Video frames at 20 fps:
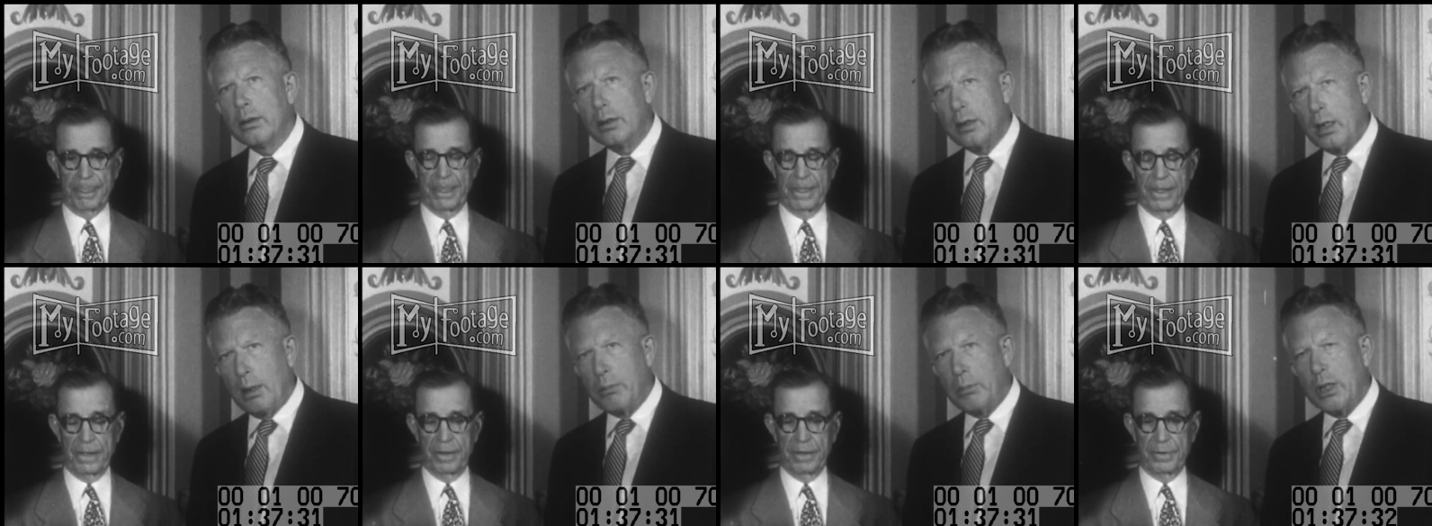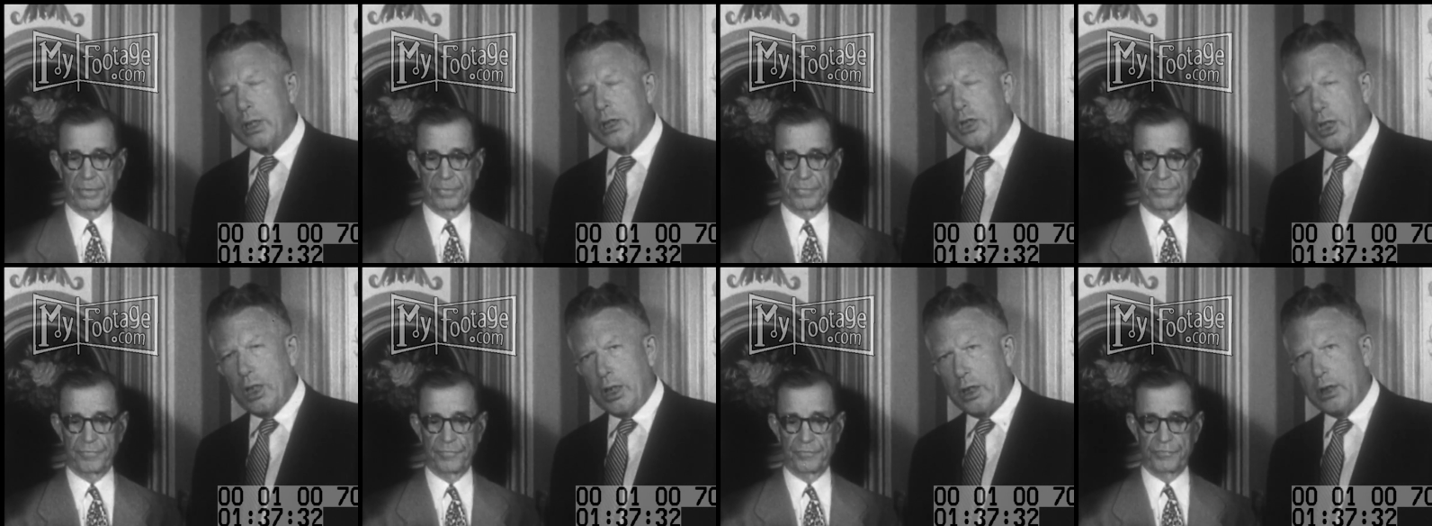Speaker 1: Some of the
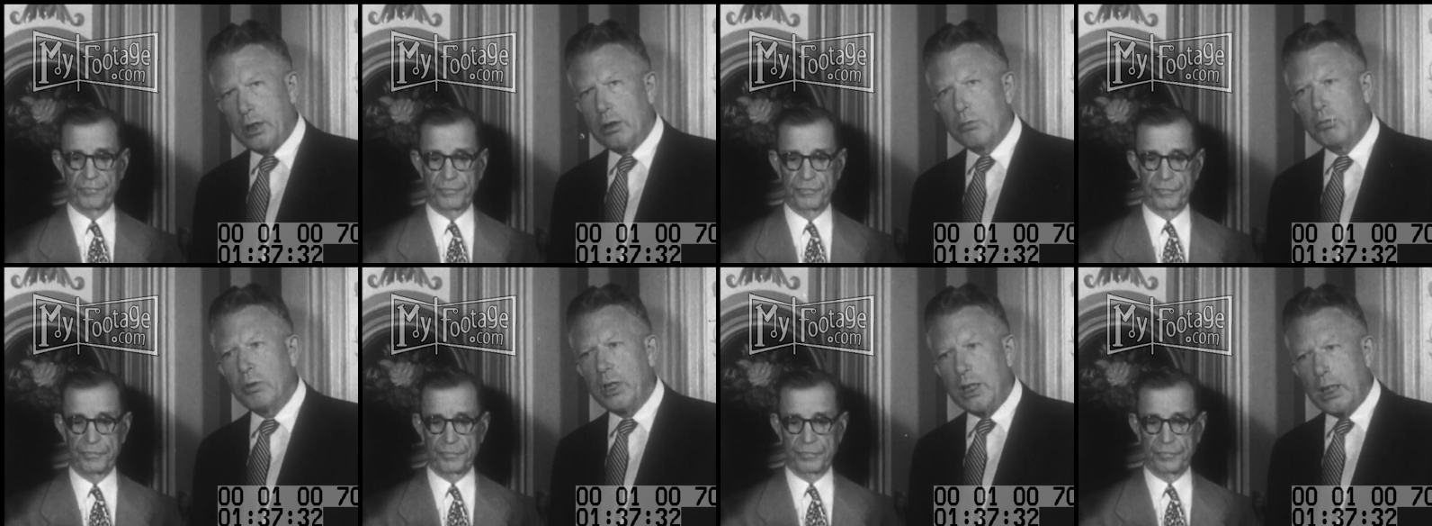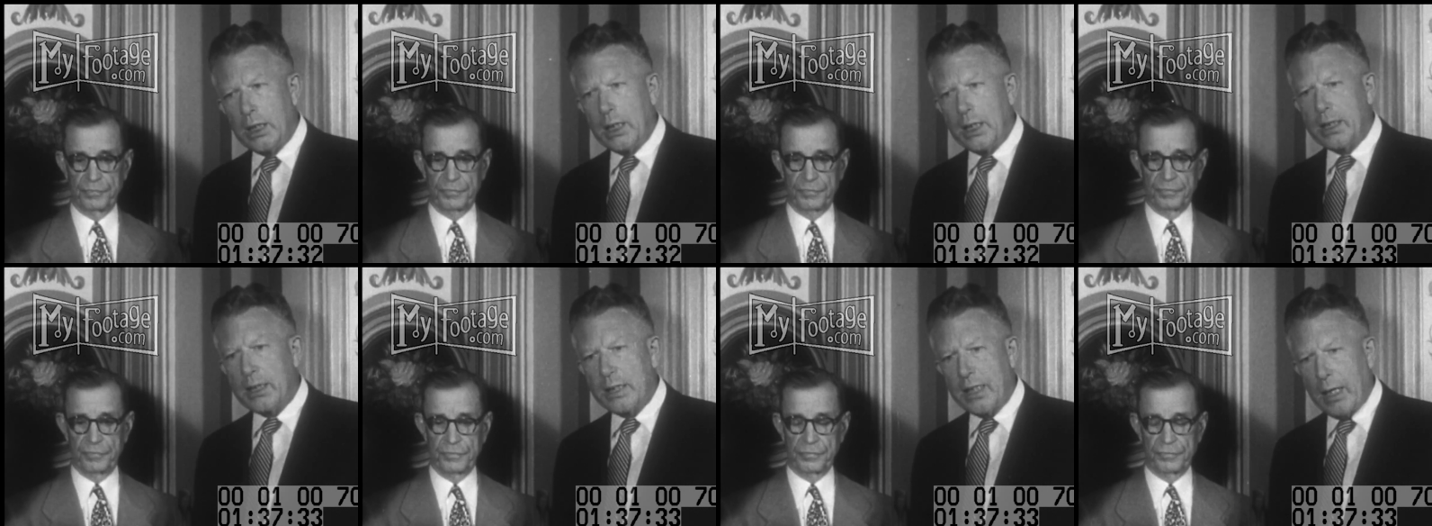changes we did
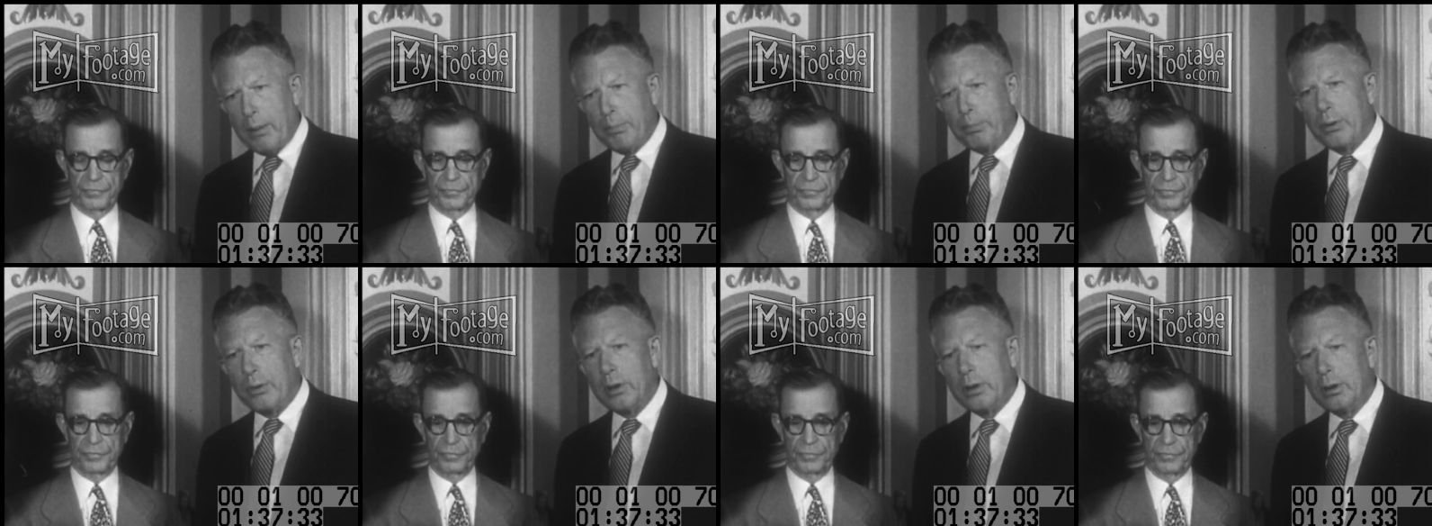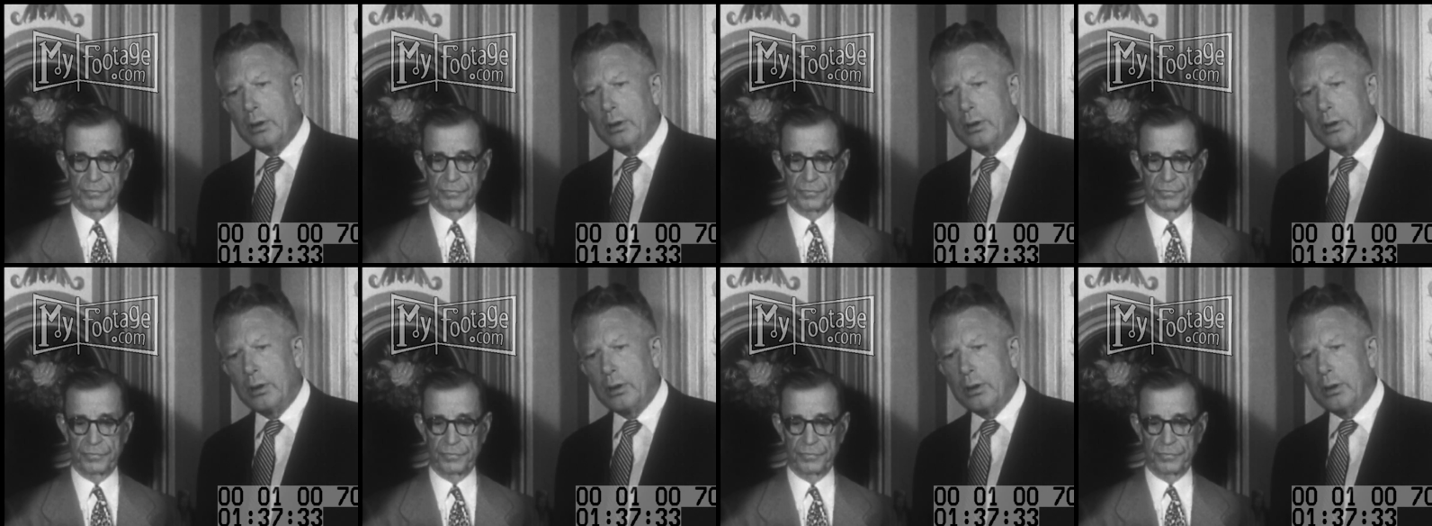accept